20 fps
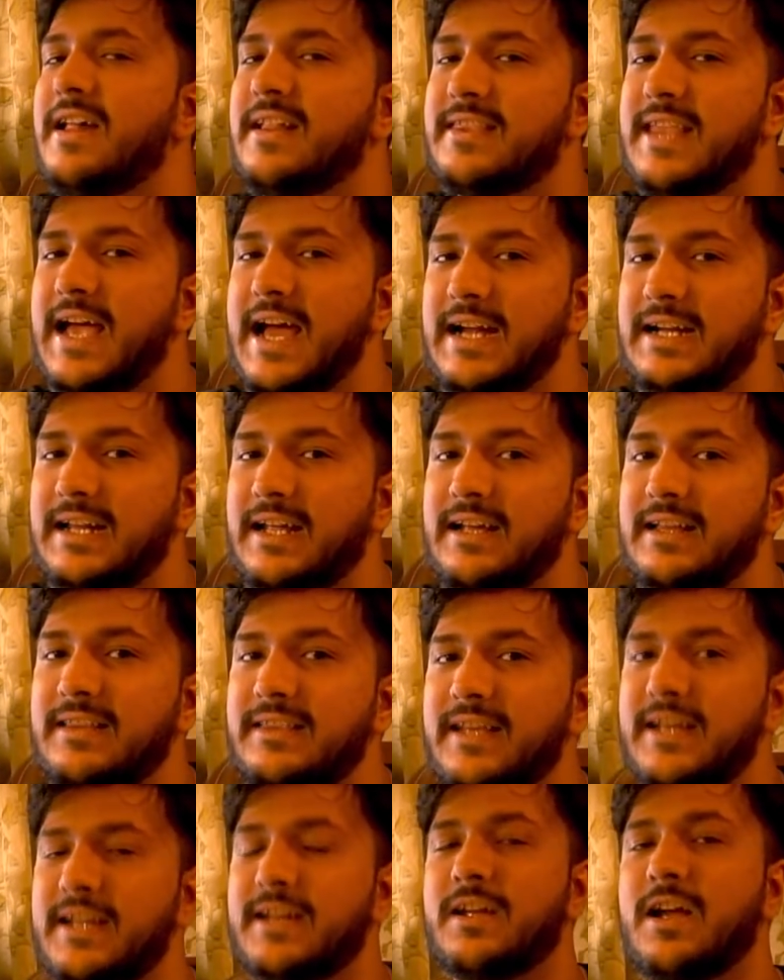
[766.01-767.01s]
that
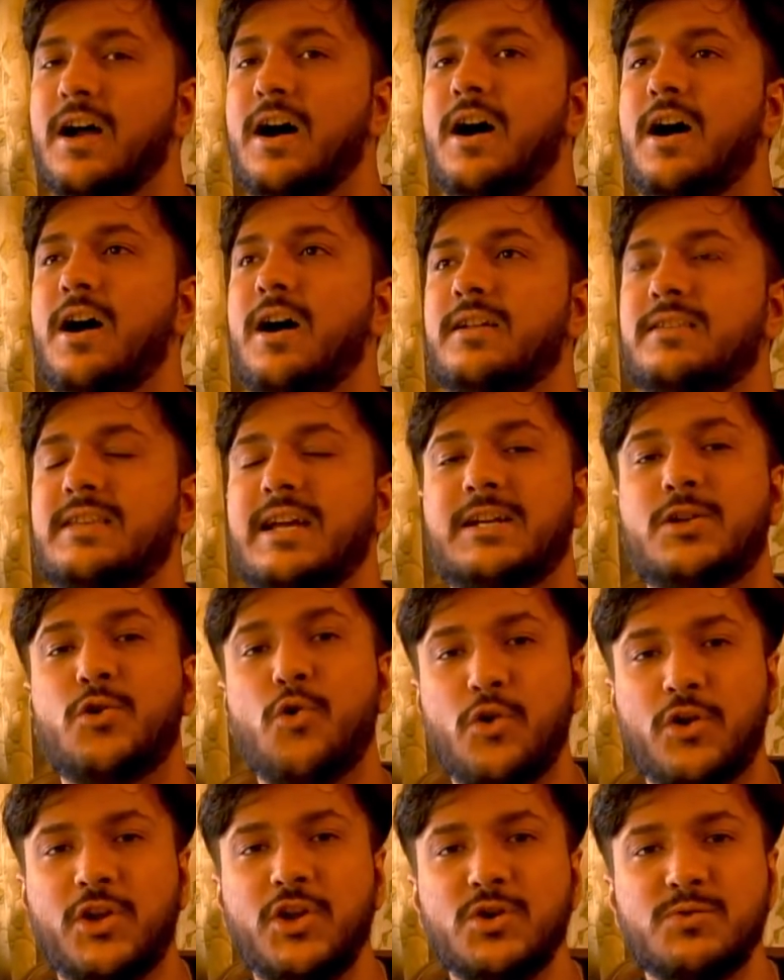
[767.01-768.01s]
that
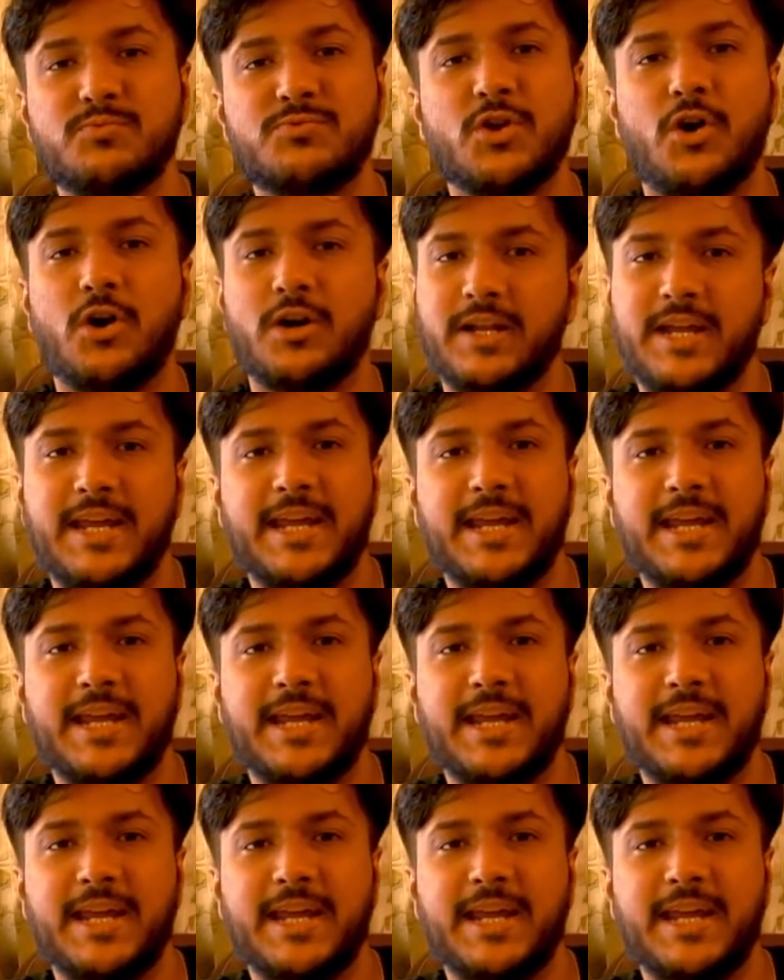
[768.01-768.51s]
CoCubes or